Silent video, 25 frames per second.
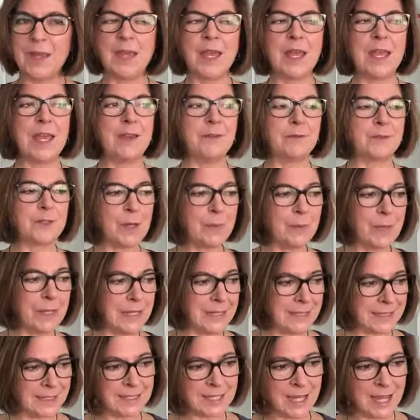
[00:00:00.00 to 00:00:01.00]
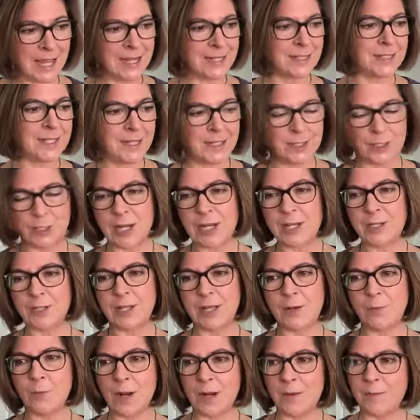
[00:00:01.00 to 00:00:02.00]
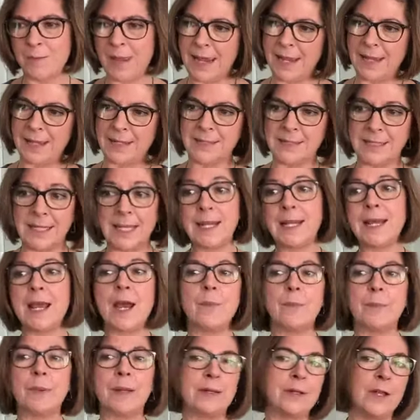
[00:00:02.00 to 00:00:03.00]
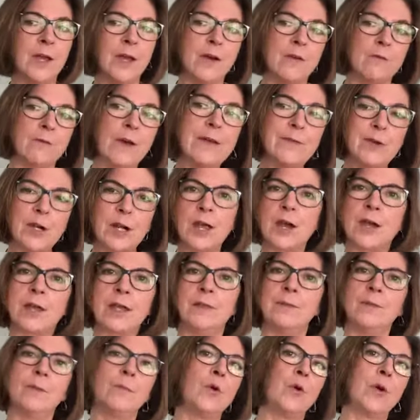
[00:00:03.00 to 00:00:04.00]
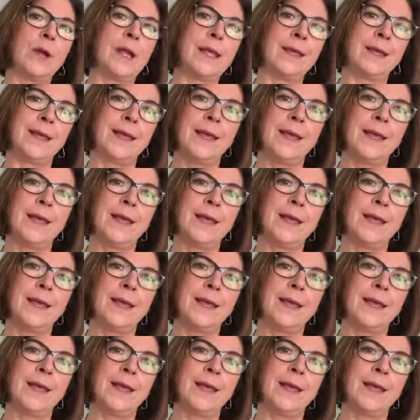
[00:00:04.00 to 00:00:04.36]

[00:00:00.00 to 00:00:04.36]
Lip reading: If somebody decides that a change they want to make is getting up at 5 o'clock in the morning